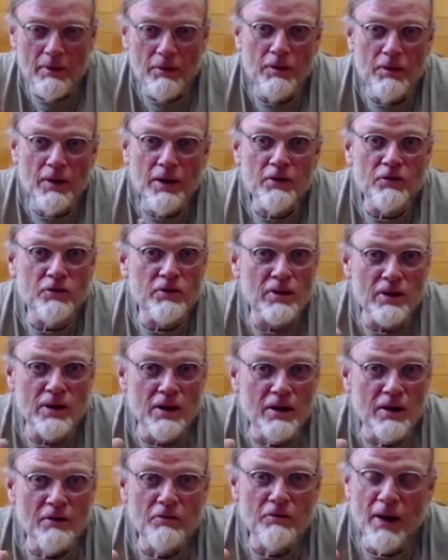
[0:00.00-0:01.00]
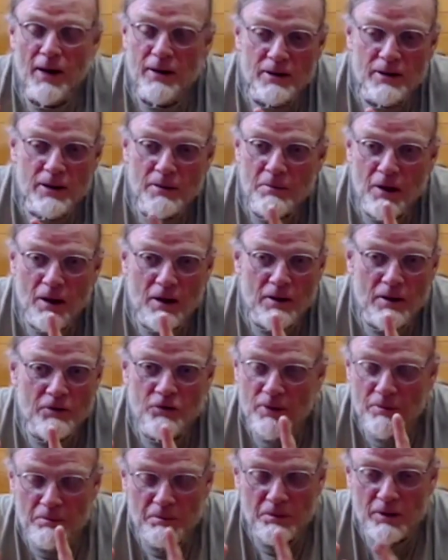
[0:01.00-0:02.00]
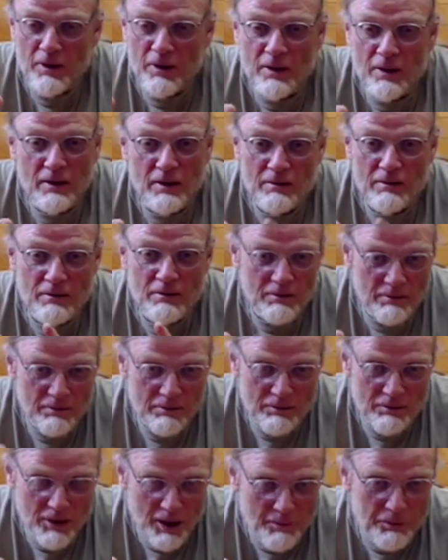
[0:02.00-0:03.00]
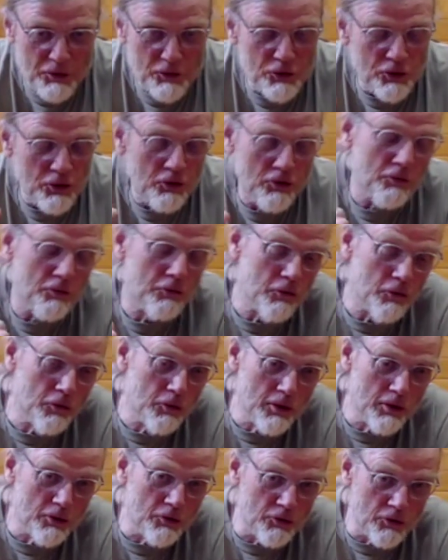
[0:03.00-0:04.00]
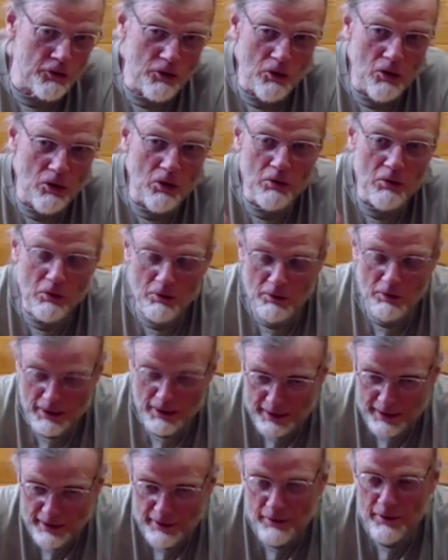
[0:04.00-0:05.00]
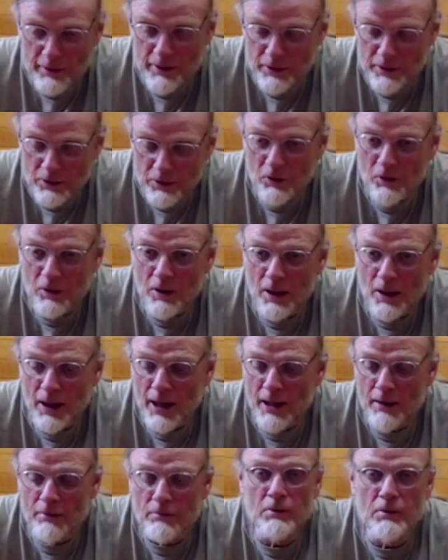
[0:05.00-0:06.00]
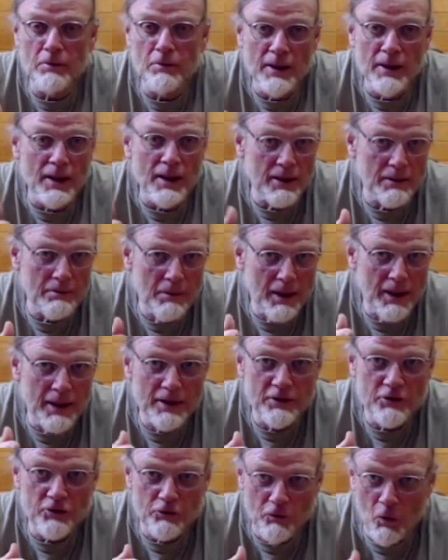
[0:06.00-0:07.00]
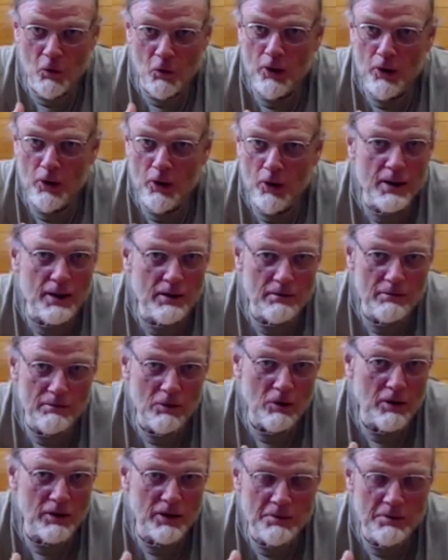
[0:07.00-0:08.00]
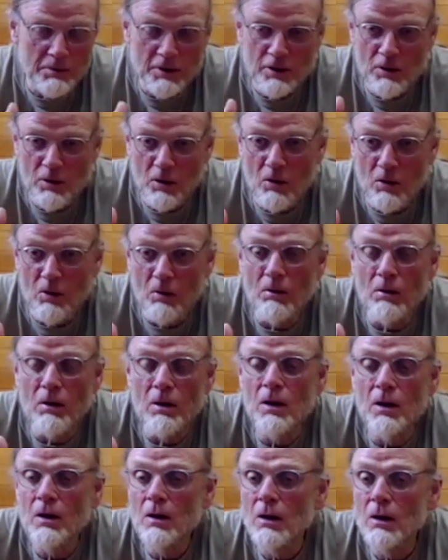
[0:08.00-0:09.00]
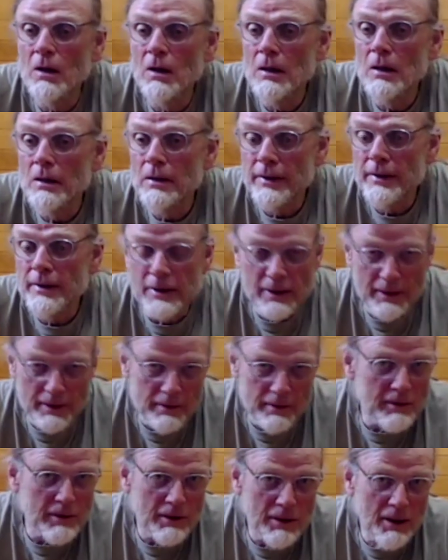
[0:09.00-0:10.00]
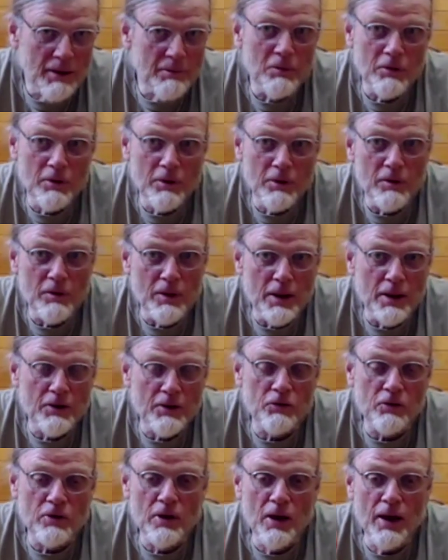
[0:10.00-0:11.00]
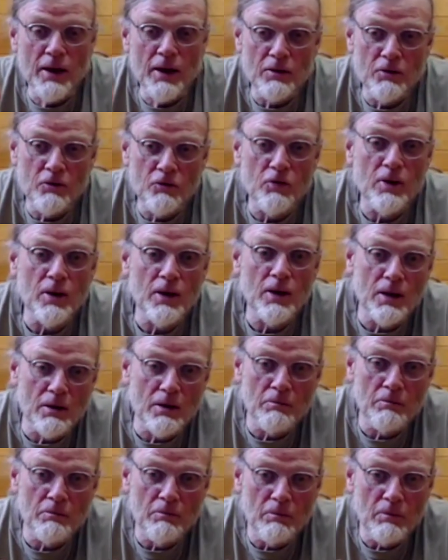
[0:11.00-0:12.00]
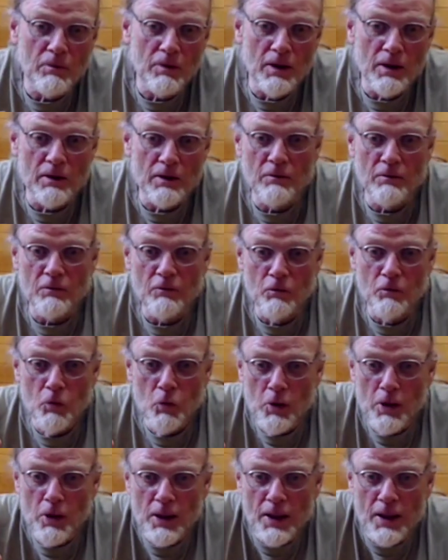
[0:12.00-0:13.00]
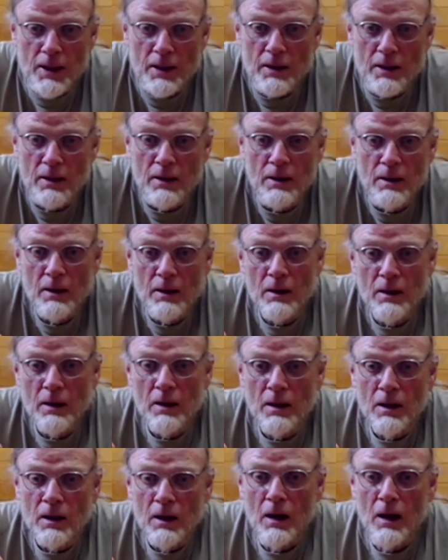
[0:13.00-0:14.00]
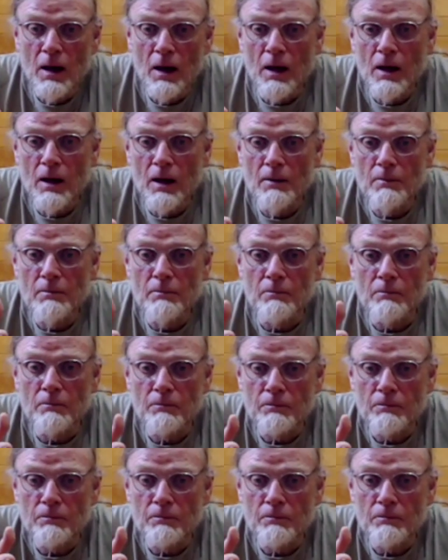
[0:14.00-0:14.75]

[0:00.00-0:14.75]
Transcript: things that can affect them are simply temperatures. A few years ago here in Decorah, Iowa, we had a -40 ultimate low. It killed a number of things, and I could see it ruining a